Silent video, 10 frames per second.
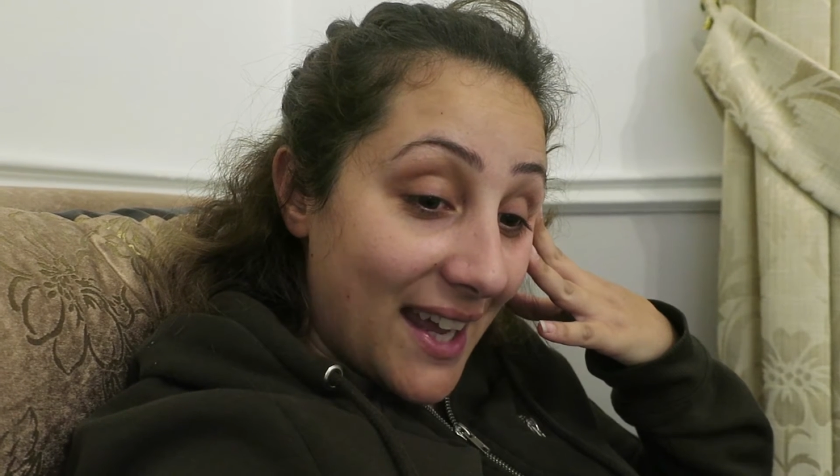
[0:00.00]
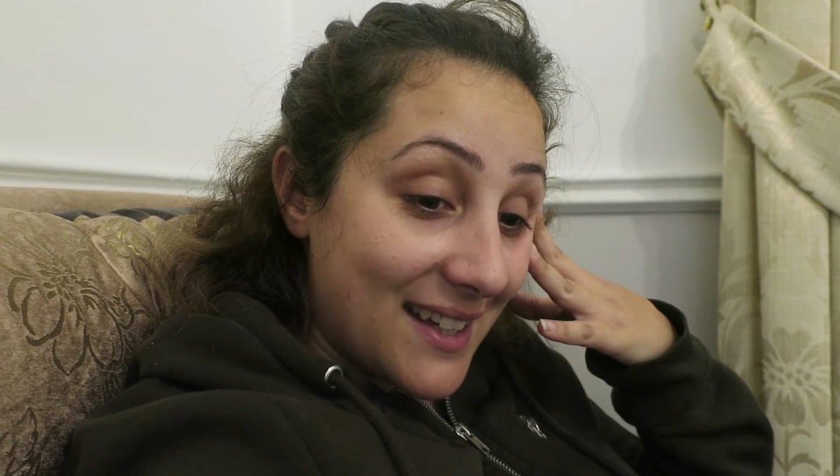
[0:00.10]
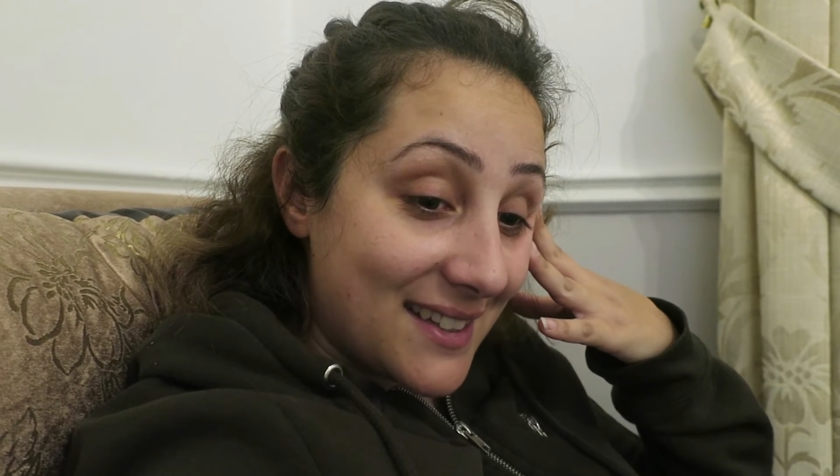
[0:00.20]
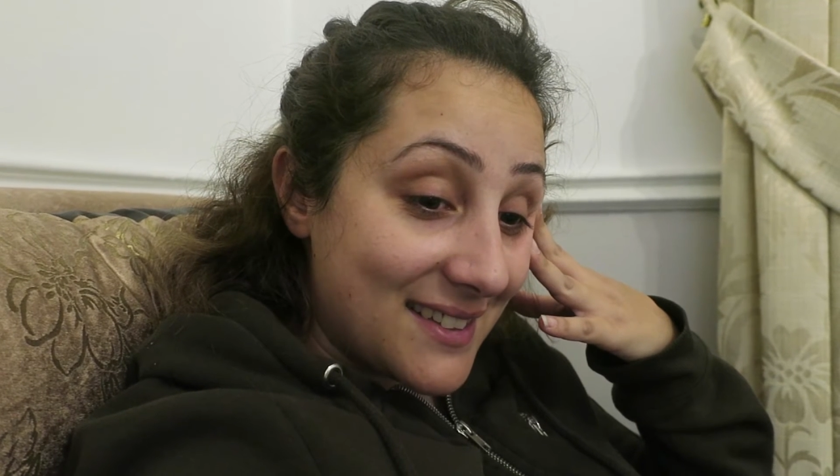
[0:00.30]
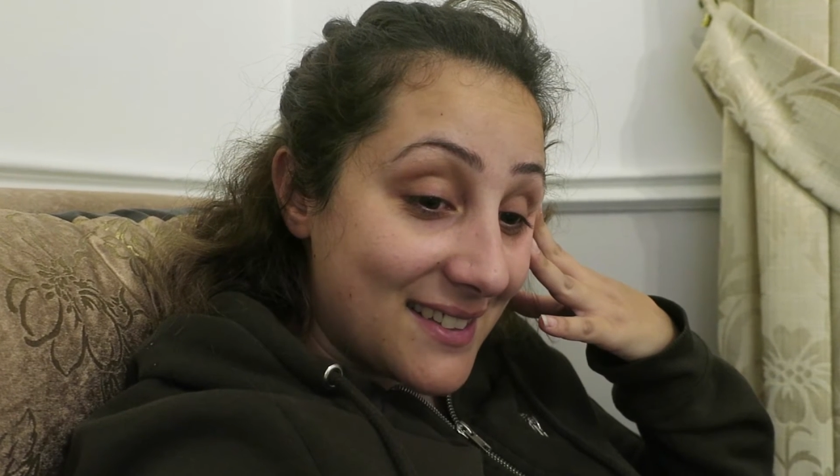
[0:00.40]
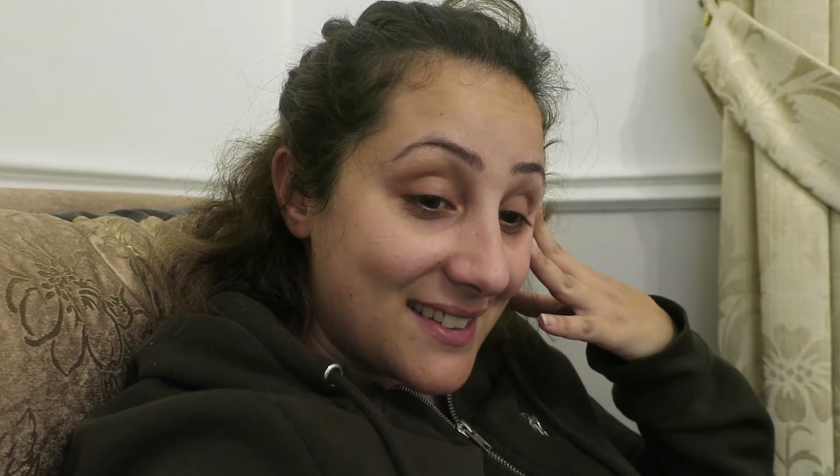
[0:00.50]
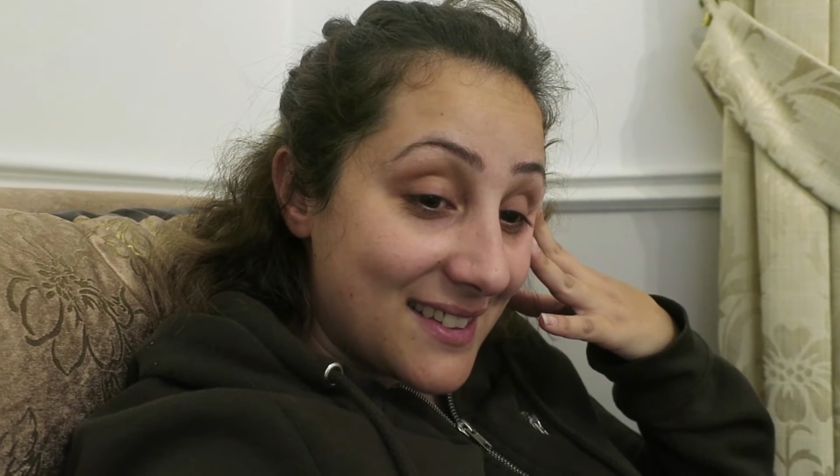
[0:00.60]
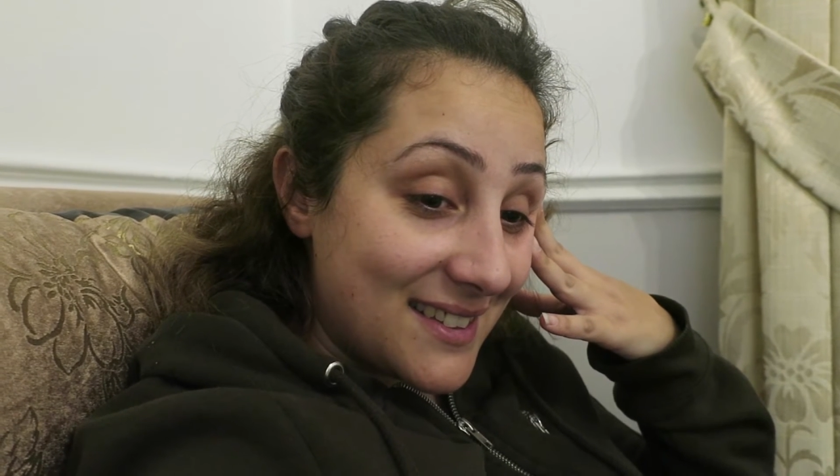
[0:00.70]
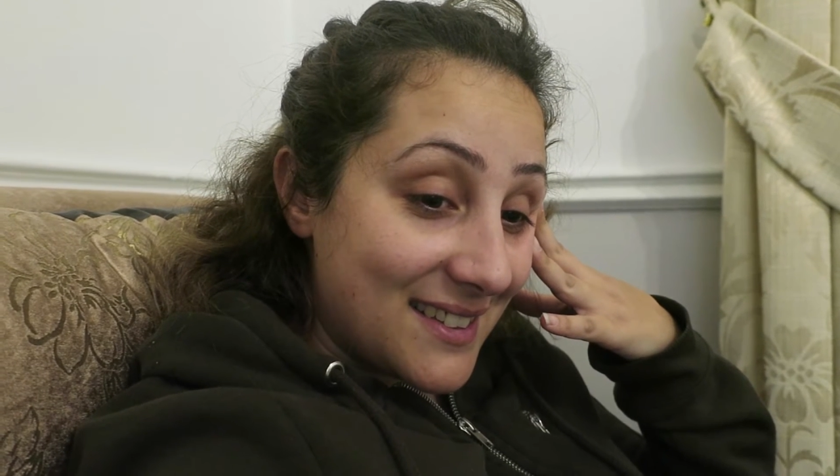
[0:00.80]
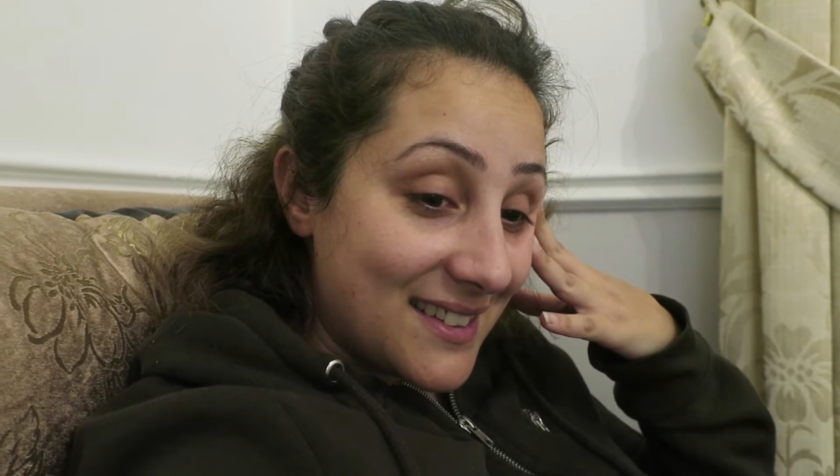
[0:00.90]
I
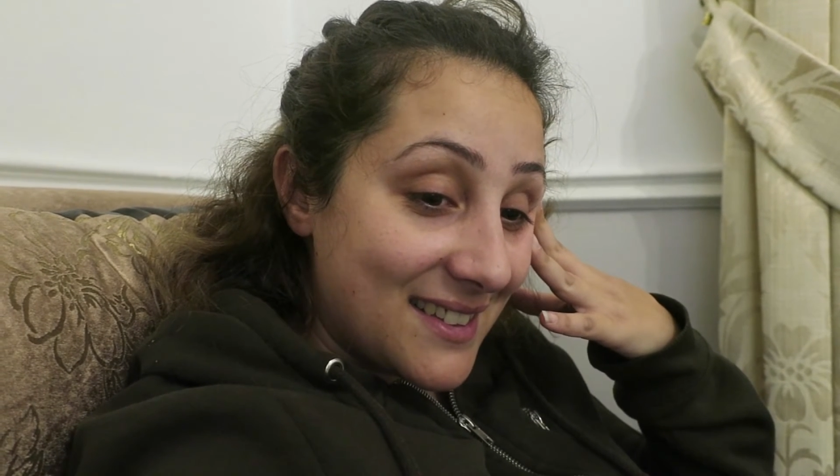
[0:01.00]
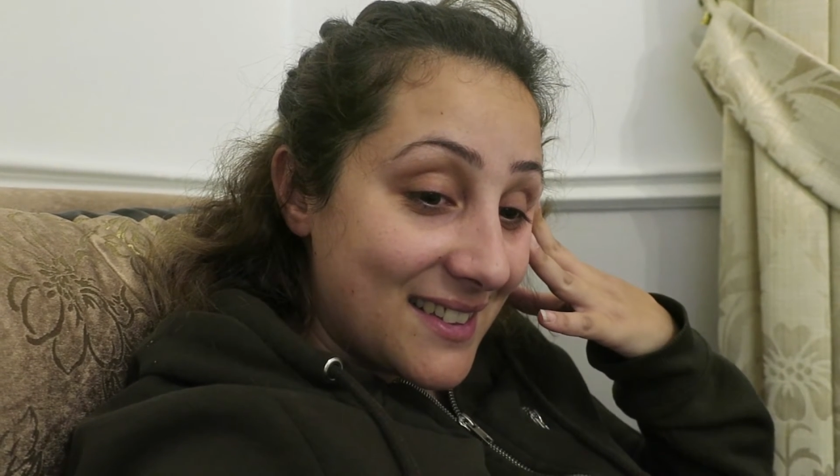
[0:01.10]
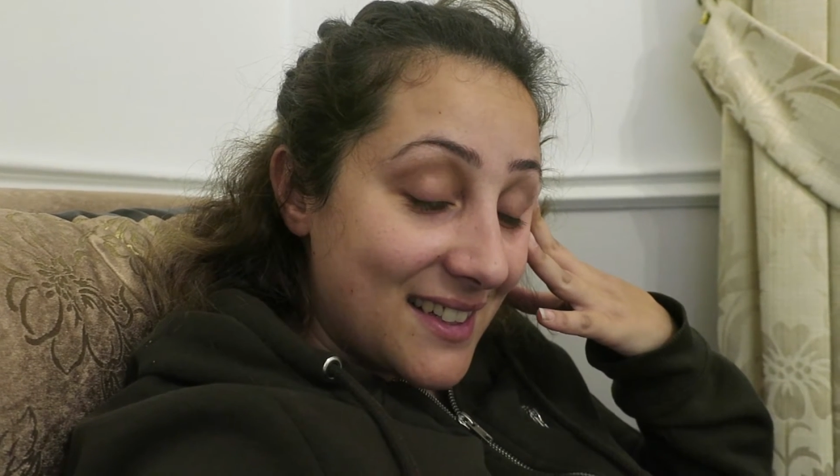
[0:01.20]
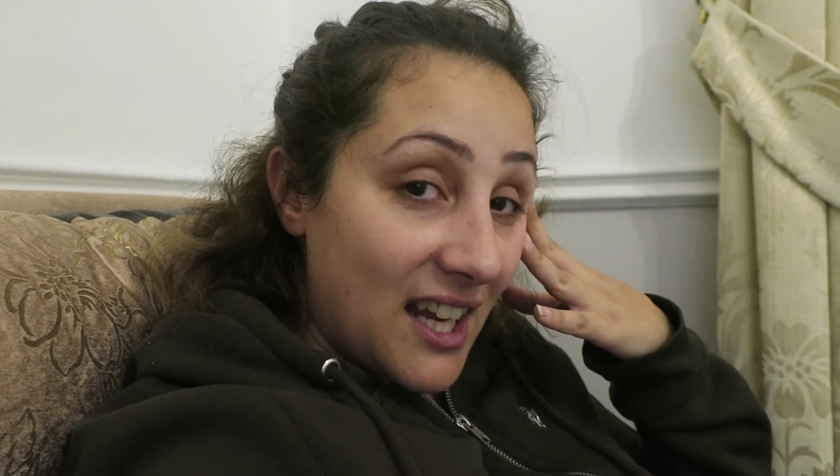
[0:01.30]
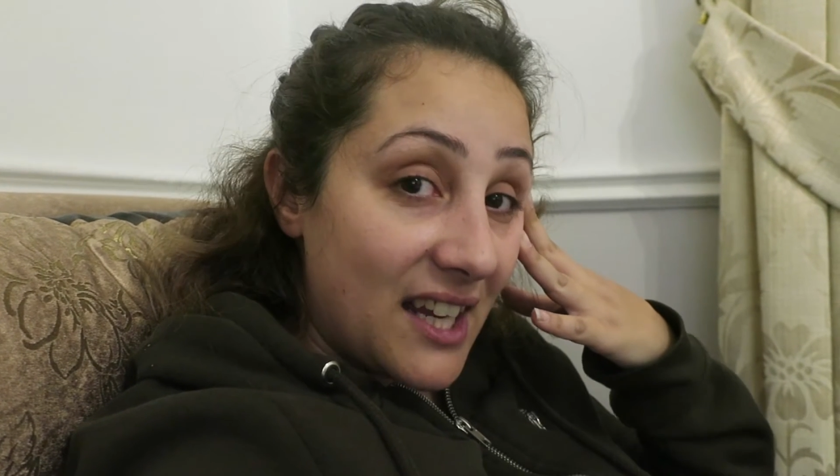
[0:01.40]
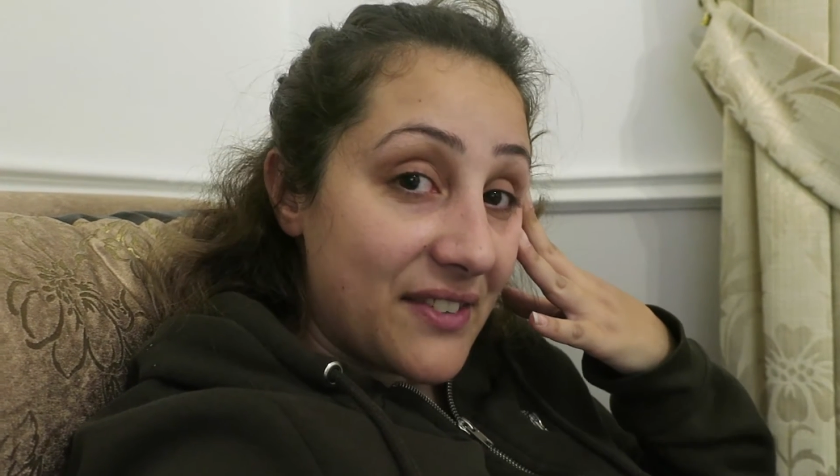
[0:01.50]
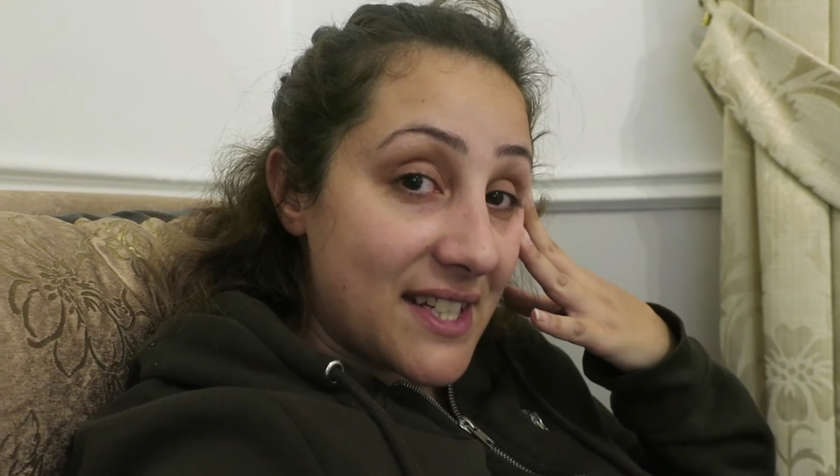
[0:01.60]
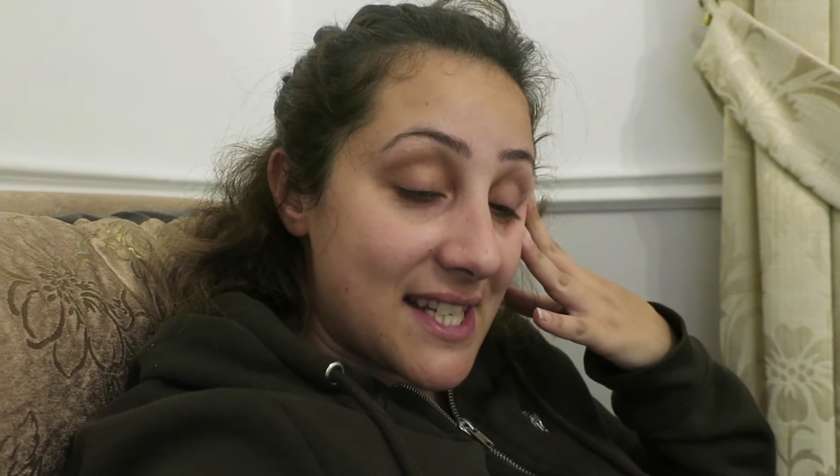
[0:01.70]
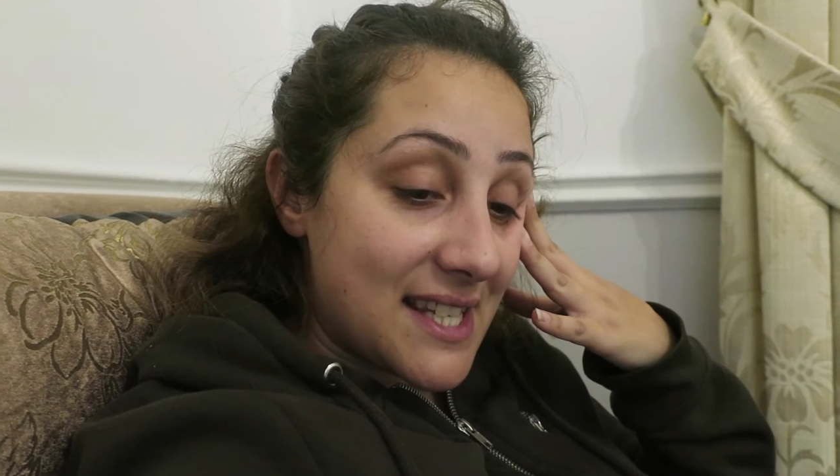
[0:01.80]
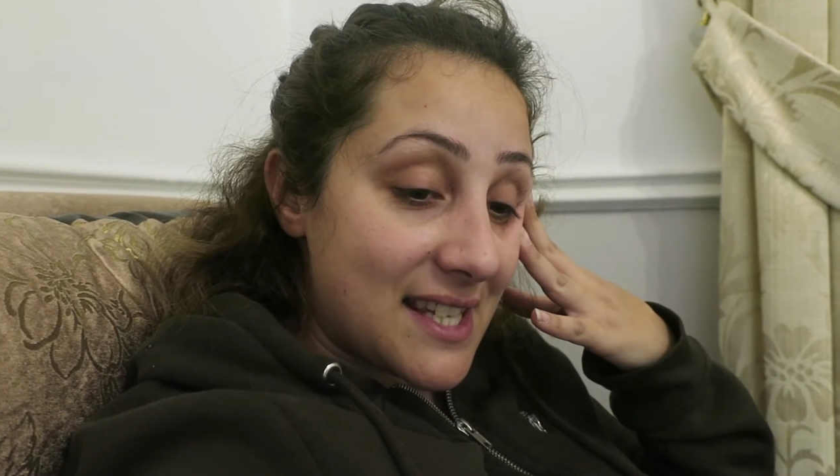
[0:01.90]
love it